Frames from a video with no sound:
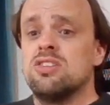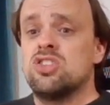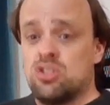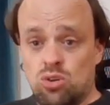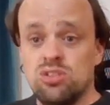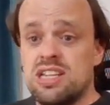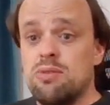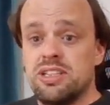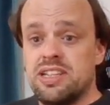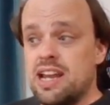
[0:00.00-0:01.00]
sort
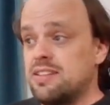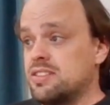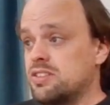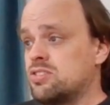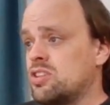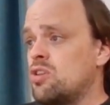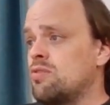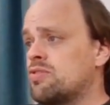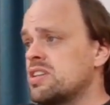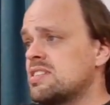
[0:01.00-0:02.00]
our data.
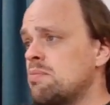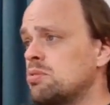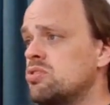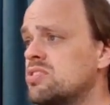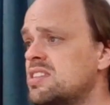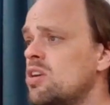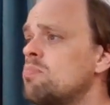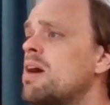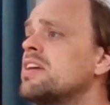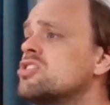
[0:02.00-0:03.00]
So for example, you'll see
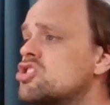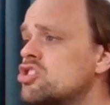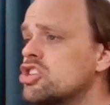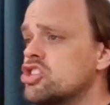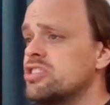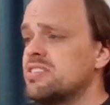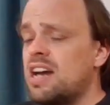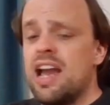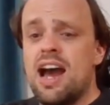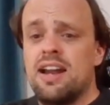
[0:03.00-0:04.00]
on my instructions,
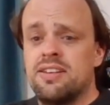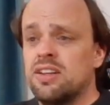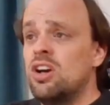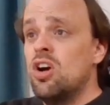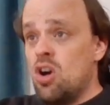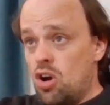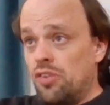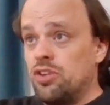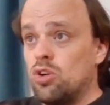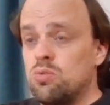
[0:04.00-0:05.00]
I had
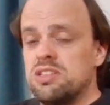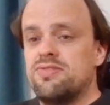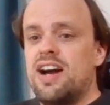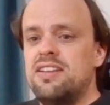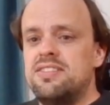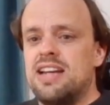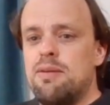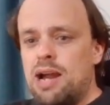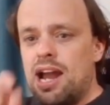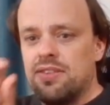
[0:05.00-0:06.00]
on the Always Find
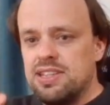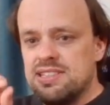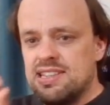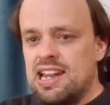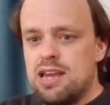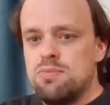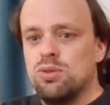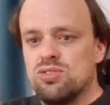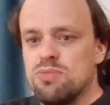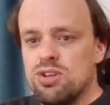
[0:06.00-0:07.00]
tab, I had these
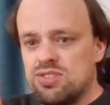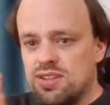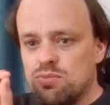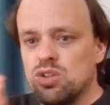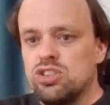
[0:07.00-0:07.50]
labels. Most of them